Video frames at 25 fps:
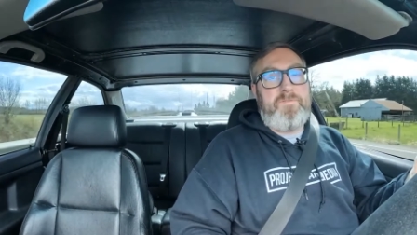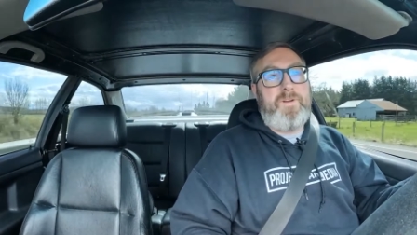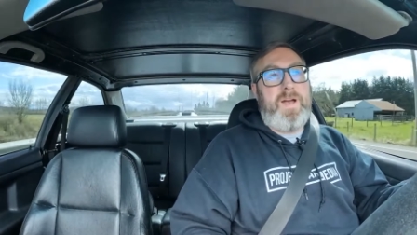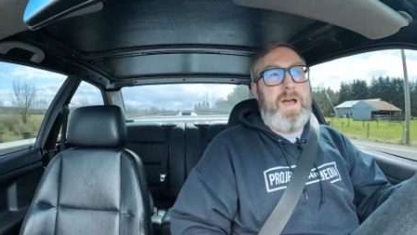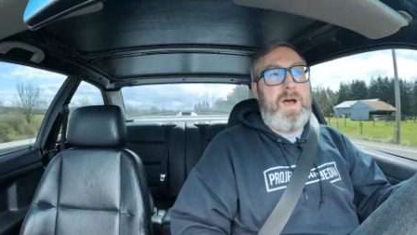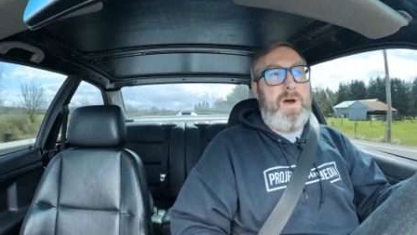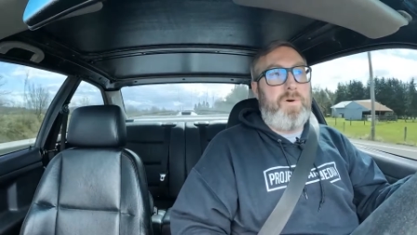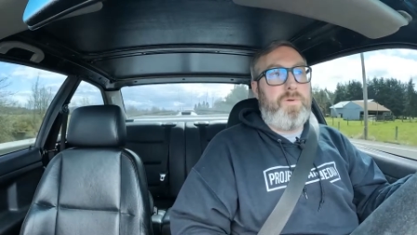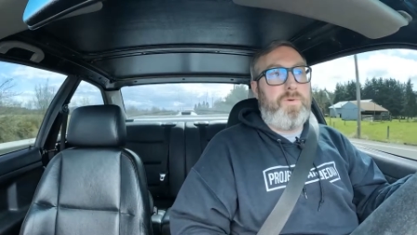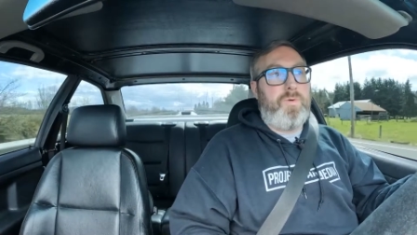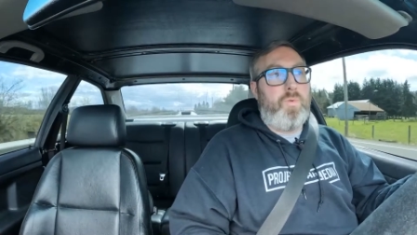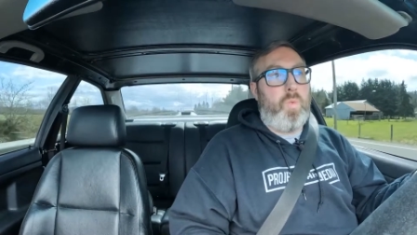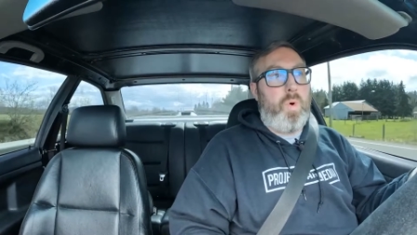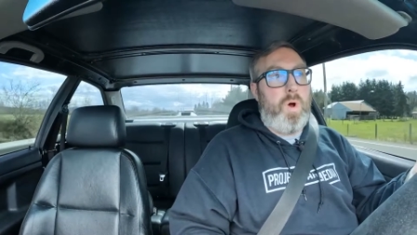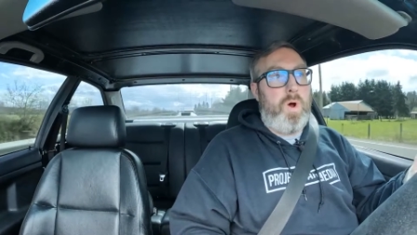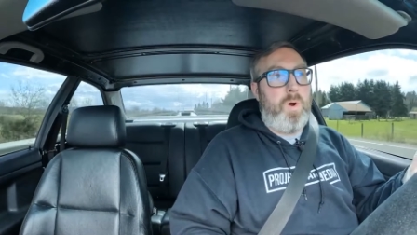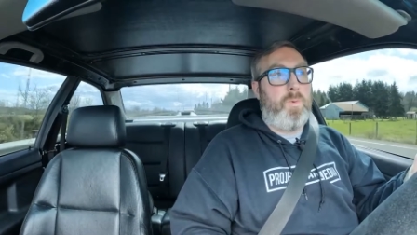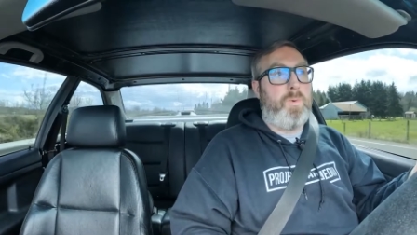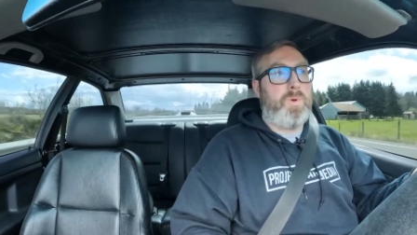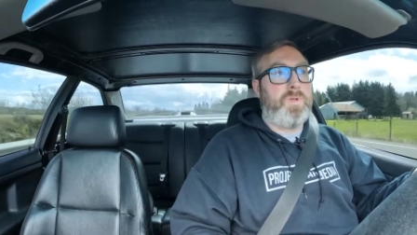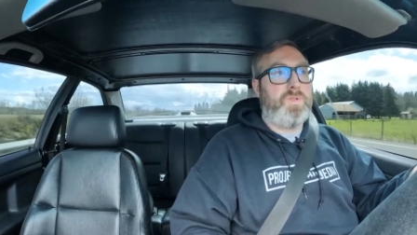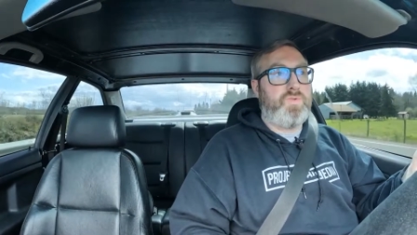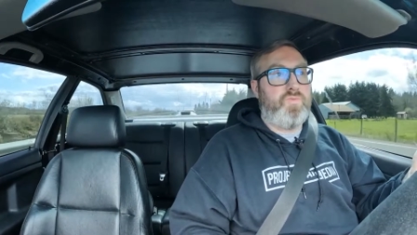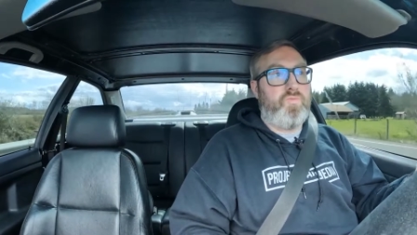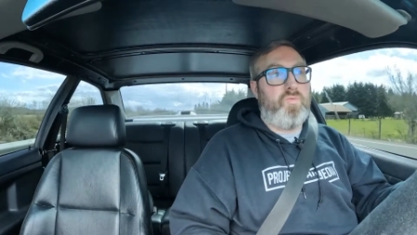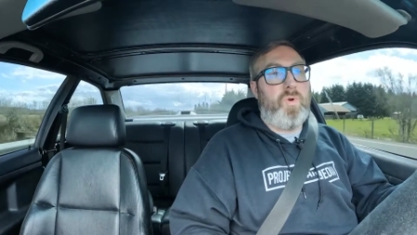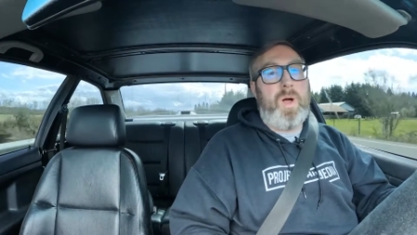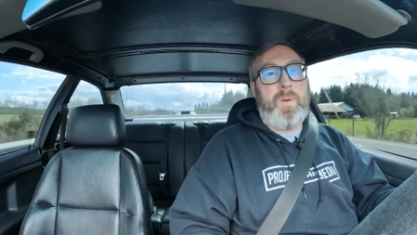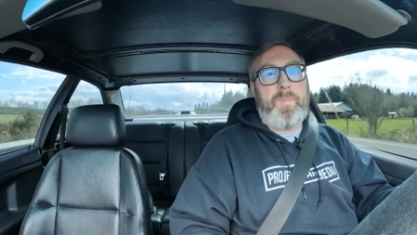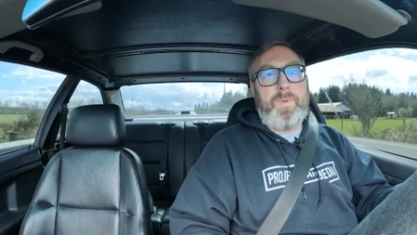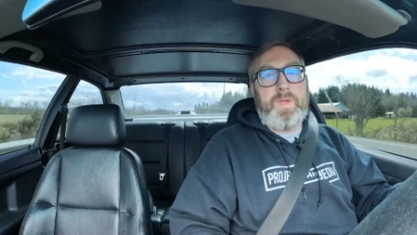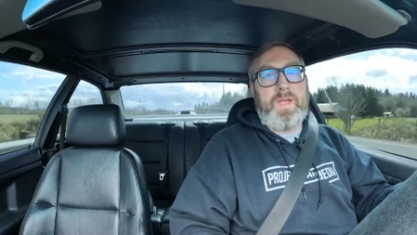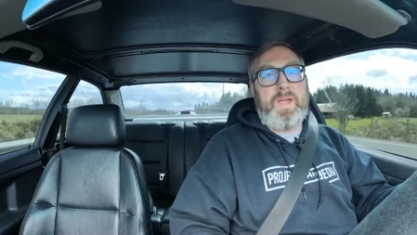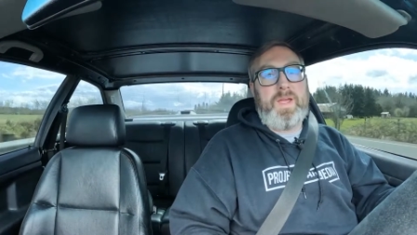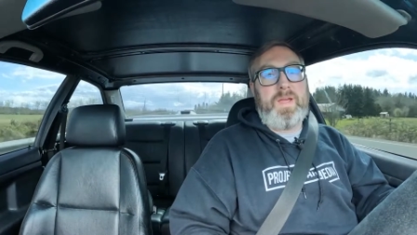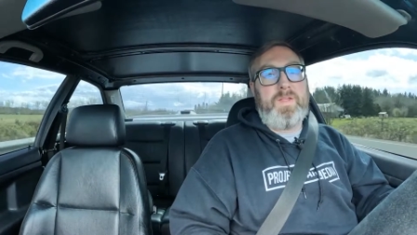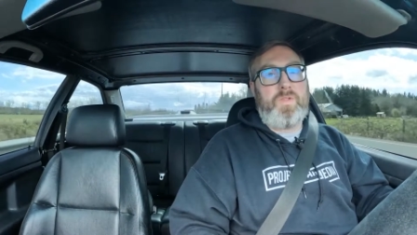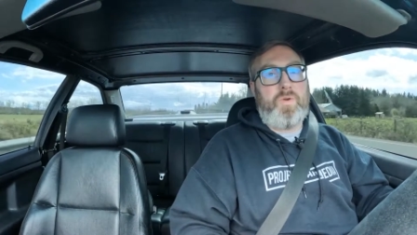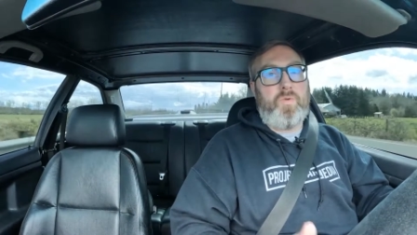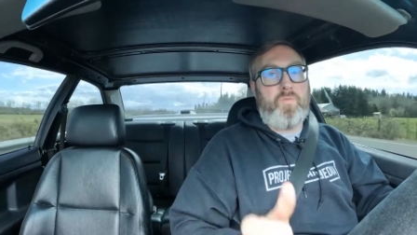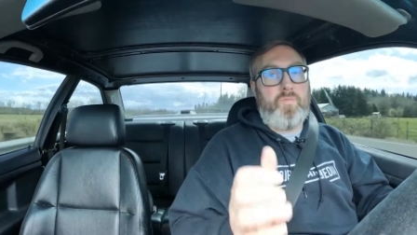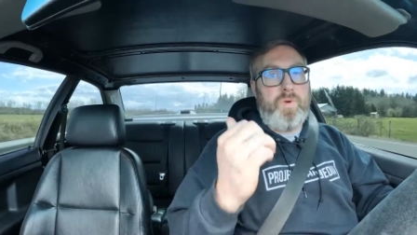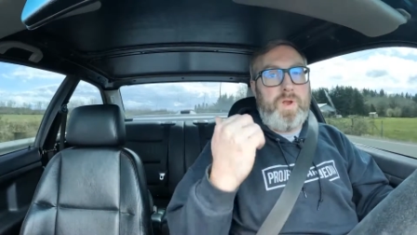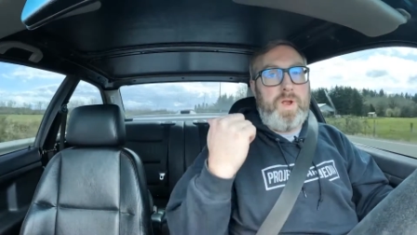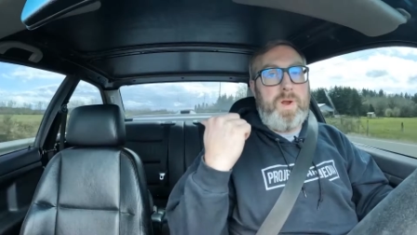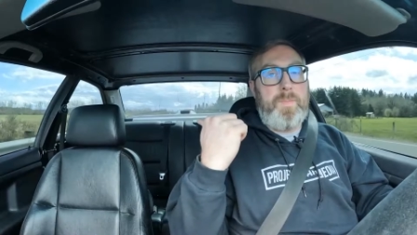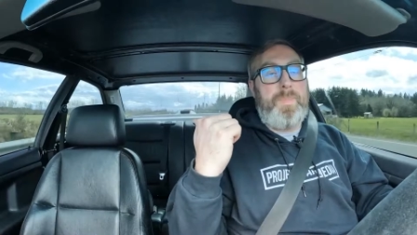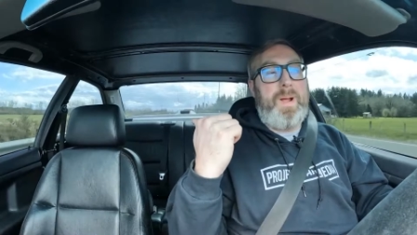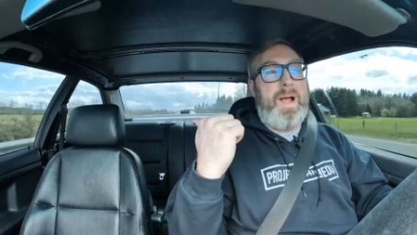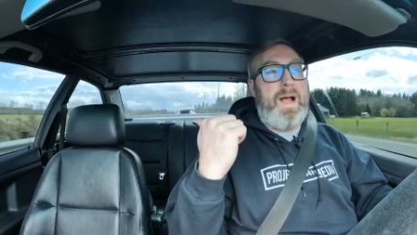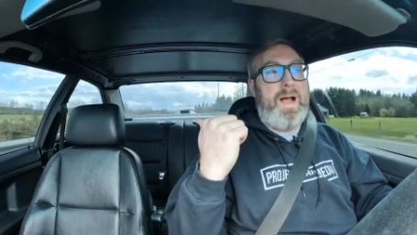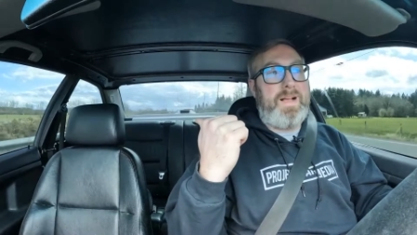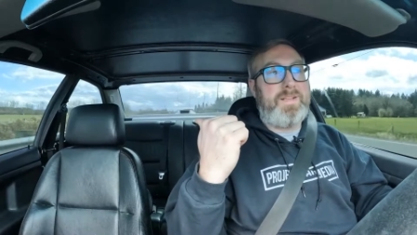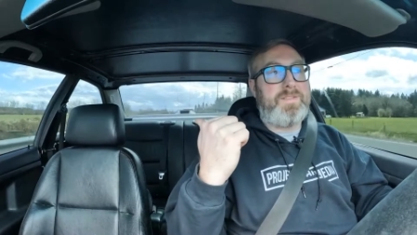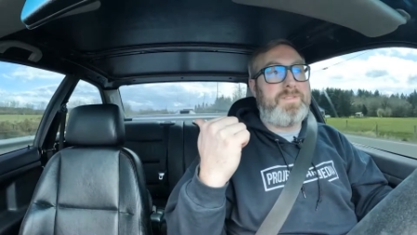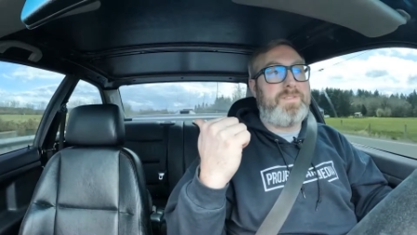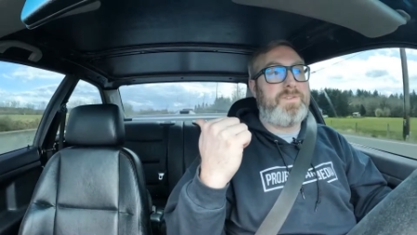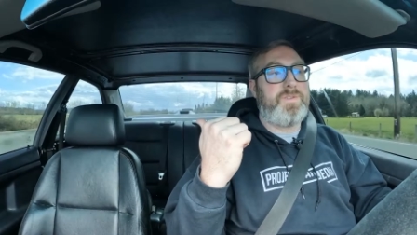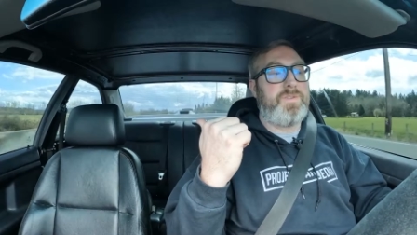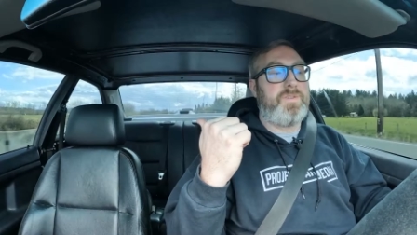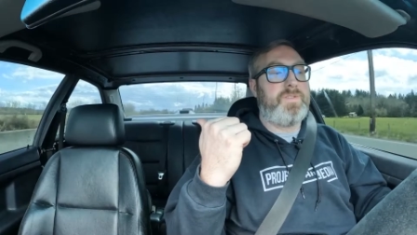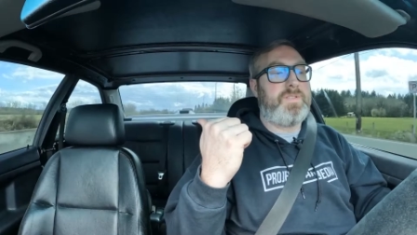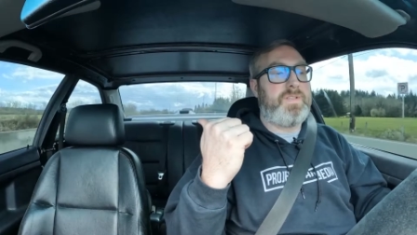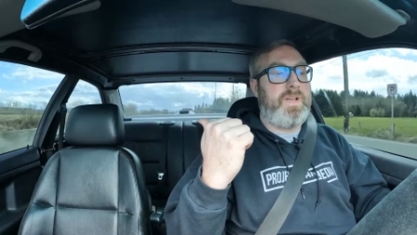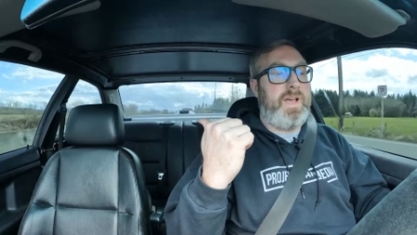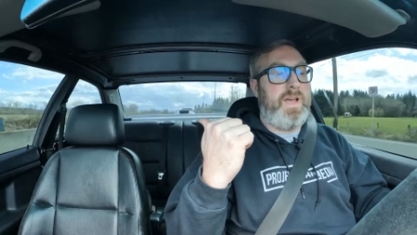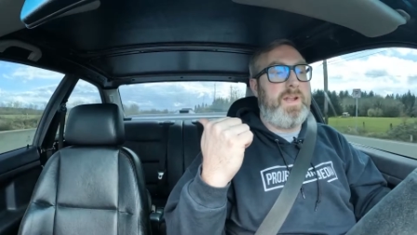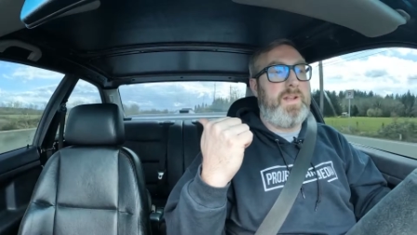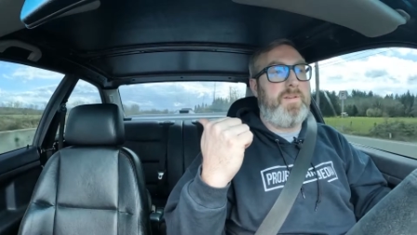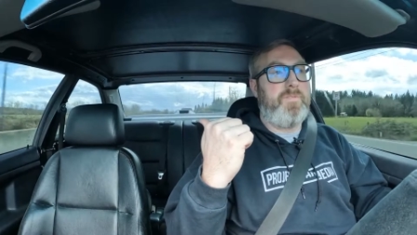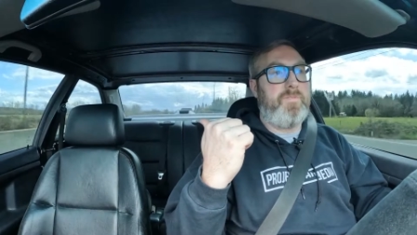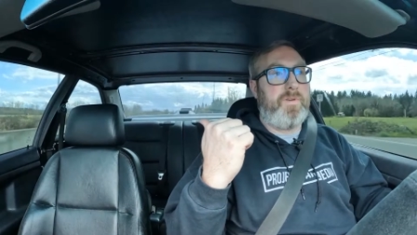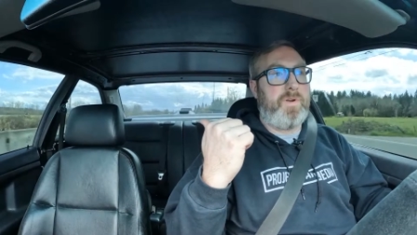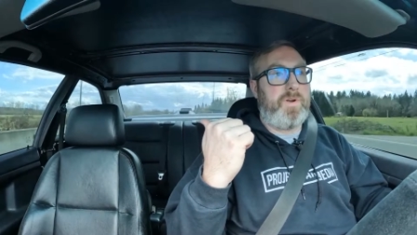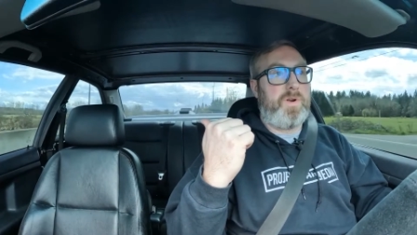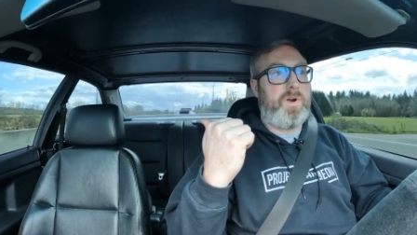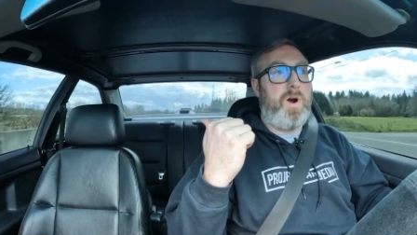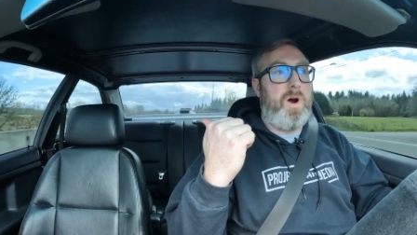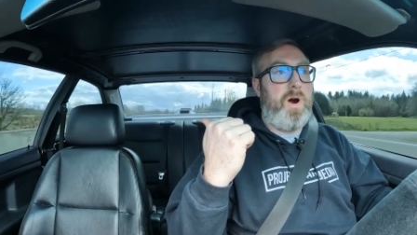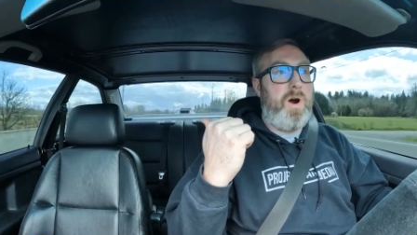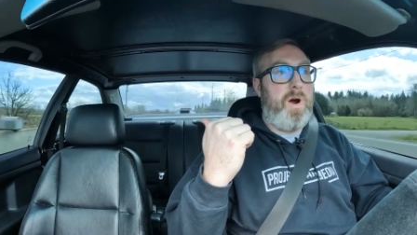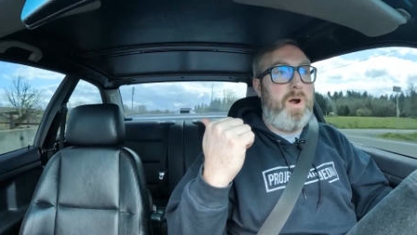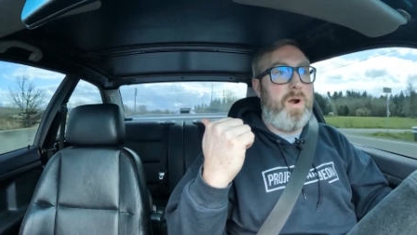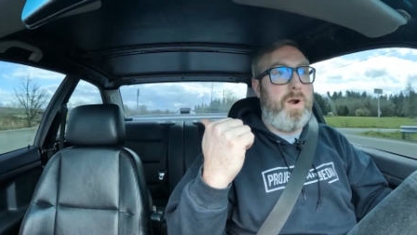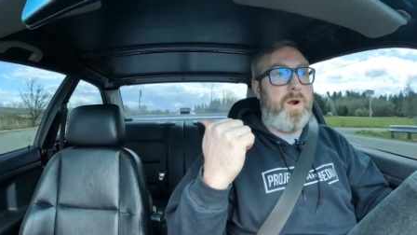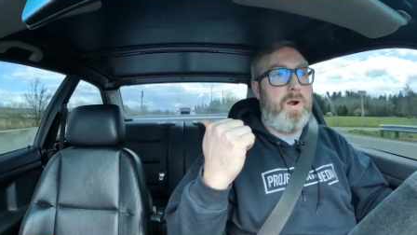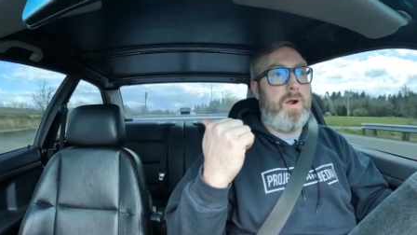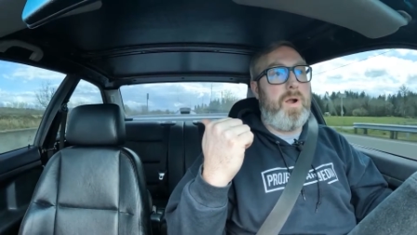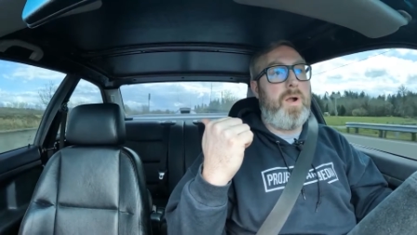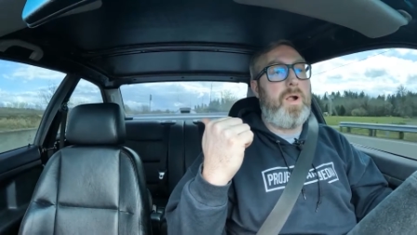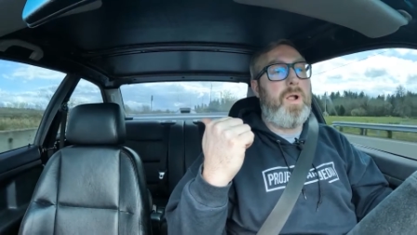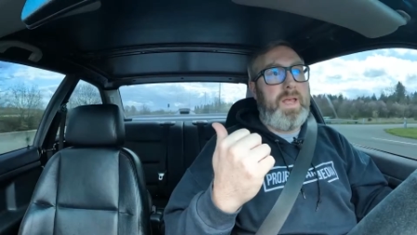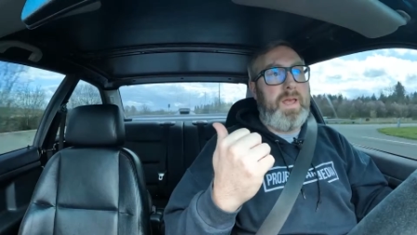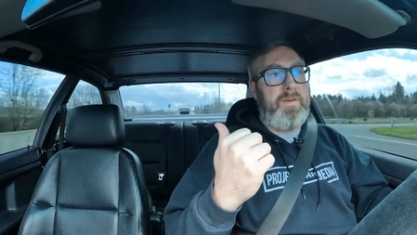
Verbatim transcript: found what was rubbing in the rear passenger side of the car.